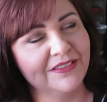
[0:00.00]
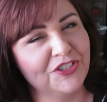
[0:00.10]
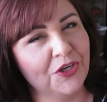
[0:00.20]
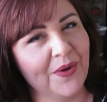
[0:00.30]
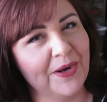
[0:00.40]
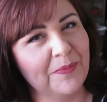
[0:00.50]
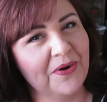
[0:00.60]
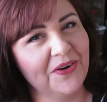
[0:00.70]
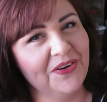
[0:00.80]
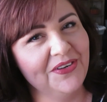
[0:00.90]
Joanna
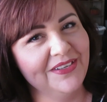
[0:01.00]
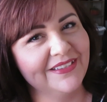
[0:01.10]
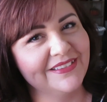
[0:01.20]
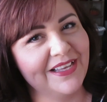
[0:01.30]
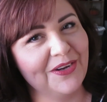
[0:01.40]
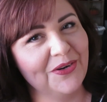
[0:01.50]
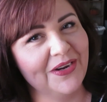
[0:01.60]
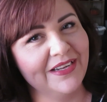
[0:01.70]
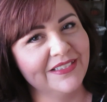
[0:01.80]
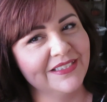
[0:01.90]
Parker, is that
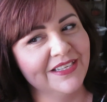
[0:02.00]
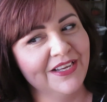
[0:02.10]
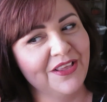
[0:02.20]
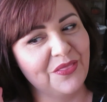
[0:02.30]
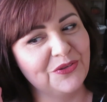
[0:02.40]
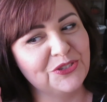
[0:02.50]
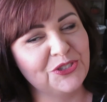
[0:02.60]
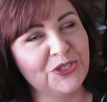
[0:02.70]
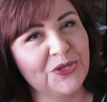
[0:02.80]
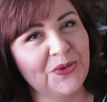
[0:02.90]
correct?
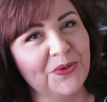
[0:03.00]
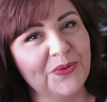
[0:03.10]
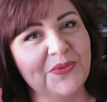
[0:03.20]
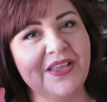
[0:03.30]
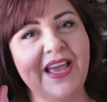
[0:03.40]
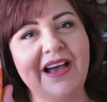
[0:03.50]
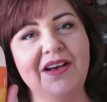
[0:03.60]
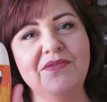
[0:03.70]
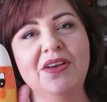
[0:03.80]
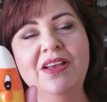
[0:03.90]
There's 2 that
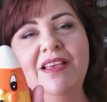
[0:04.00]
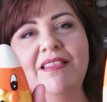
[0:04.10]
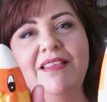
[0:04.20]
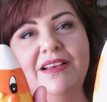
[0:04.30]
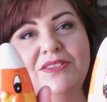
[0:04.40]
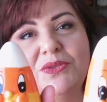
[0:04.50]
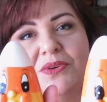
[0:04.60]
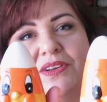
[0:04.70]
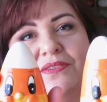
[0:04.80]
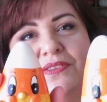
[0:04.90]
have that
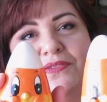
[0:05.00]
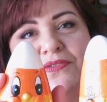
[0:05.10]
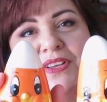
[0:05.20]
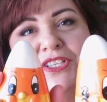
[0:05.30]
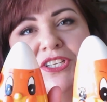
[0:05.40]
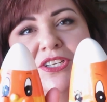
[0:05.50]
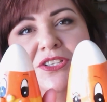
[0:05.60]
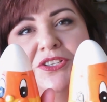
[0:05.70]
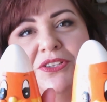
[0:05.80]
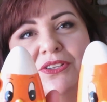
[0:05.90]
sort of
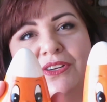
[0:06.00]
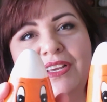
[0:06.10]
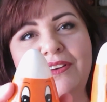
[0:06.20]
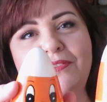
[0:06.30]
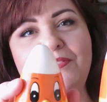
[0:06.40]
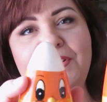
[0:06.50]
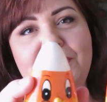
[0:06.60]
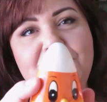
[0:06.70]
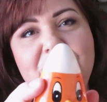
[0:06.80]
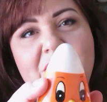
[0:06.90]
vintage look and
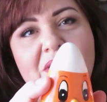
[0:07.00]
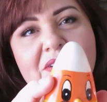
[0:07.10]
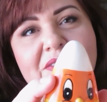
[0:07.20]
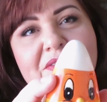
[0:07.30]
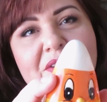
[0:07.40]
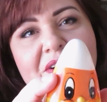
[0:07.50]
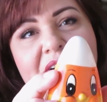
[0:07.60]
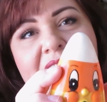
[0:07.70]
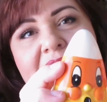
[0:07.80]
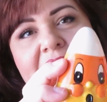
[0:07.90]
feel to all of
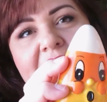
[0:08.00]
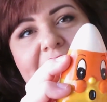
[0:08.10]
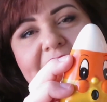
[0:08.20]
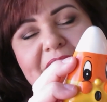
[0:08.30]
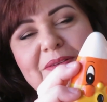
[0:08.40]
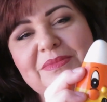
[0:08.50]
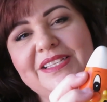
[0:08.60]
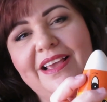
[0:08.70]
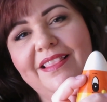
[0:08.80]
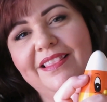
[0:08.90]
their items,
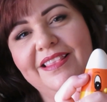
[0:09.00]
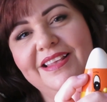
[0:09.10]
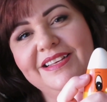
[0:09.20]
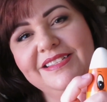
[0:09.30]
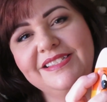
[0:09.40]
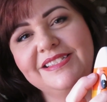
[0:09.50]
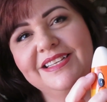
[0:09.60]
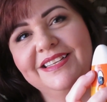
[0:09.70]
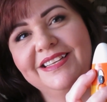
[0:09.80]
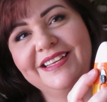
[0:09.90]
and this
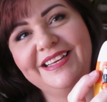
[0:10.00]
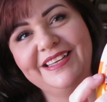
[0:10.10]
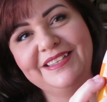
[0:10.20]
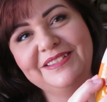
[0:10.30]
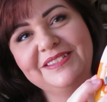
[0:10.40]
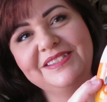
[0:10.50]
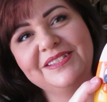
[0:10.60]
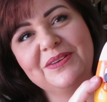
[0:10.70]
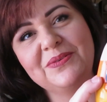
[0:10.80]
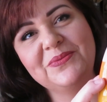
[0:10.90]
is
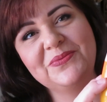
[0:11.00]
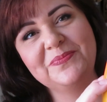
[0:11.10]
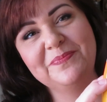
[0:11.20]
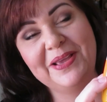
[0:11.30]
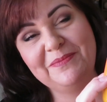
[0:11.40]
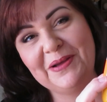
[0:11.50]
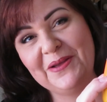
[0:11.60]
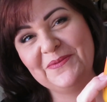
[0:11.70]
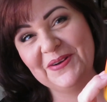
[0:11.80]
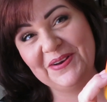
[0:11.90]
made
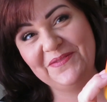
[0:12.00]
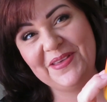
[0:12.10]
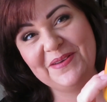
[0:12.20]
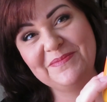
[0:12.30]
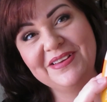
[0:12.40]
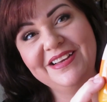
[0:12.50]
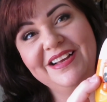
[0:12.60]
by one of them.